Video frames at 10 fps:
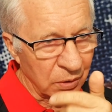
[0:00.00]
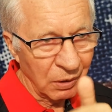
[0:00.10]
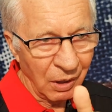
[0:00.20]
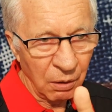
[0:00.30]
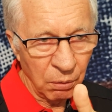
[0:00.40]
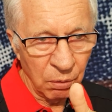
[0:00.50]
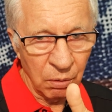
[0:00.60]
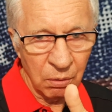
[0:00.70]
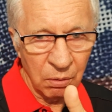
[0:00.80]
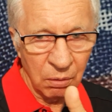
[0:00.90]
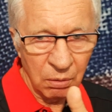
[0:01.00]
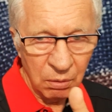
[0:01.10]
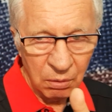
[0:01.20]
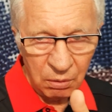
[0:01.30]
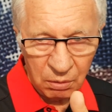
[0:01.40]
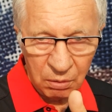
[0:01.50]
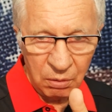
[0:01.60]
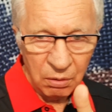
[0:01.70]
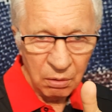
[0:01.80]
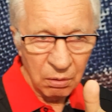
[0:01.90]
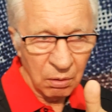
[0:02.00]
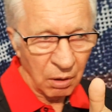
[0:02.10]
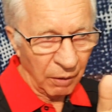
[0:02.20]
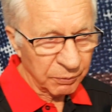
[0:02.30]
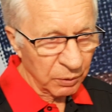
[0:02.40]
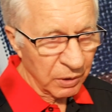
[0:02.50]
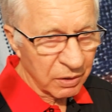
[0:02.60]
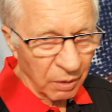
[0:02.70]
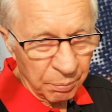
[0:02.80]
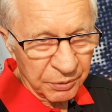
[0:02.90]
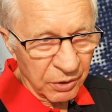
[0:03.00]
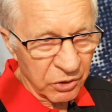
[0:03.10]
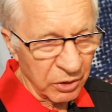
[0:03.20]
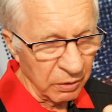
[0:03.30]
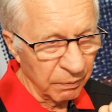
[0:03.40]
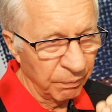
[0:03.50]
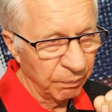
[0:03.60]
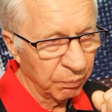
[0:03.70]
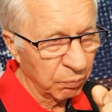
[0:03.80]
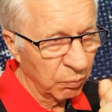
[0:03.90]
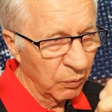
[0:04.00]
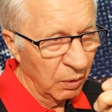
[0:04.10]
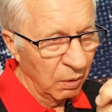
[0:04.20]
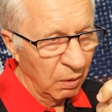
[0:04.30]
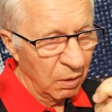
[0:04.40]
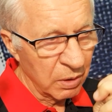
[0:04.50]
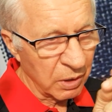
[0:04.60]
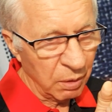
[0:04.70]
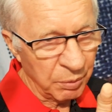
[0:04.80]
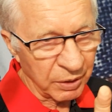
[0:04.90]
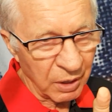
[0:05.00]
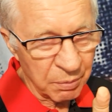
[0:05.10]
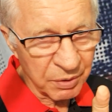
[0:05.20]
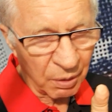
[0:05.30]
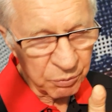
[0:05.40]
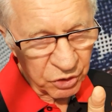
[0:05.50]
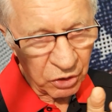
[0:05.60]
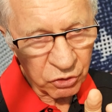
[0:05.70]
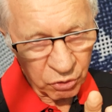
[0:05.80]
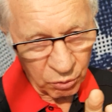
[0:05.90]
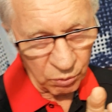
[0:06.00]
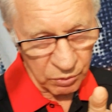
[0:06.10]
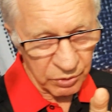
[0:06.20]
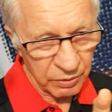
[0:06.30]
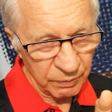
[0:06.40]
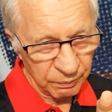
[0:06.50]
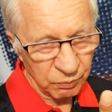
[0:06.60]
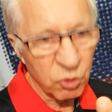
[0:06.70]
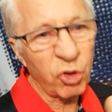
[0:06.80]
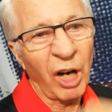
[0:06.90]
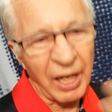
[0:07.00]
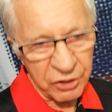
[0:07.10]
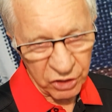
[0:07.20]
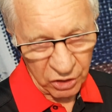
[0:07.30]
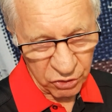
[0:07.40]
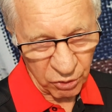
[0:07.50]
Now, after this competition, they became some change rules, try change